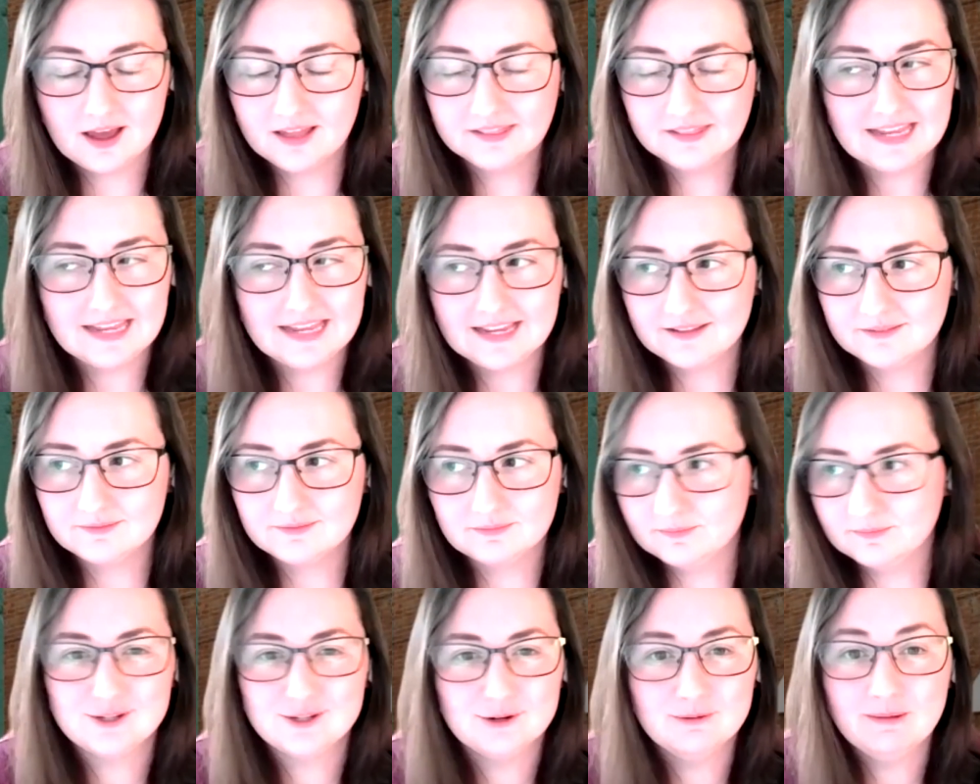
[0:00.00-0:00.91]
Like,
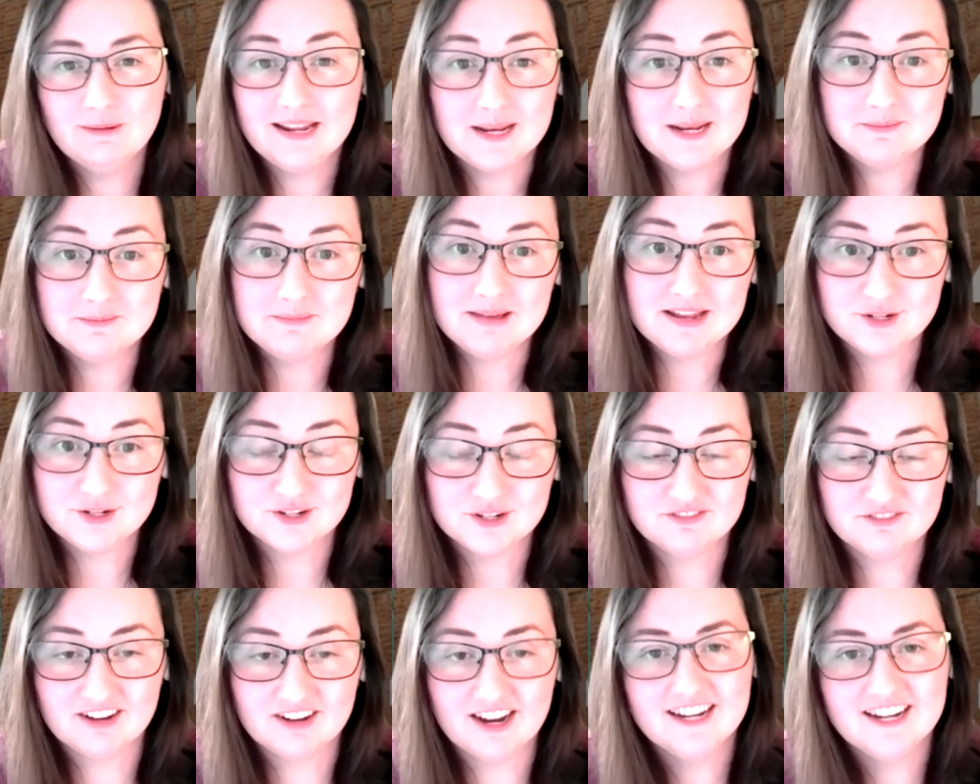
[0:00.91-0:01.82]
too many to
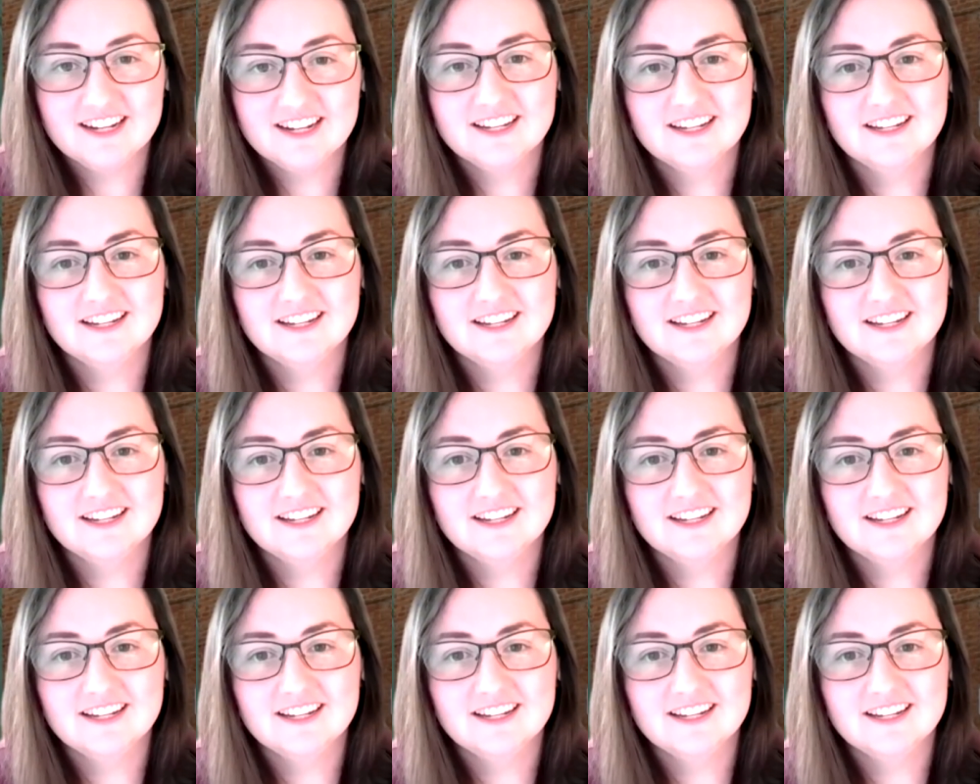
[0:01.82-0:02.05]
mention, right?